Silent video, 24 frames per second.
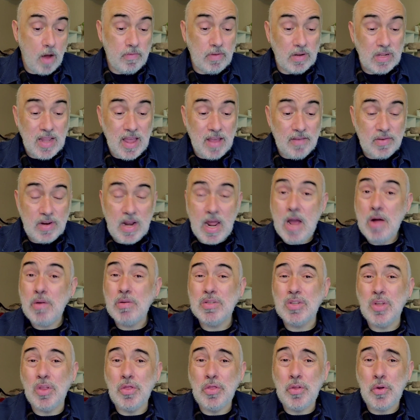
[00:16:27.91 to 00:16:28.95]
of 11
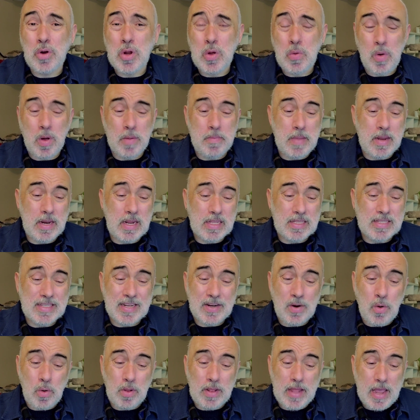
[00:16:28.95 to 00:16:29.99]
hours and 31 minutes
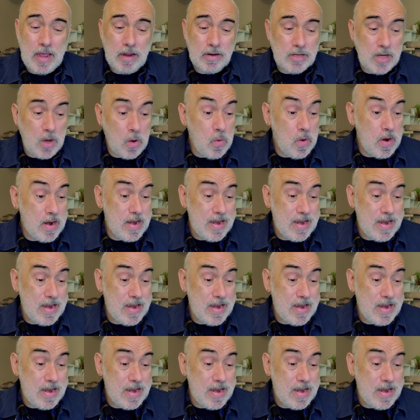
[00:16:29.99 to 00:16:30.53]
in Orlando.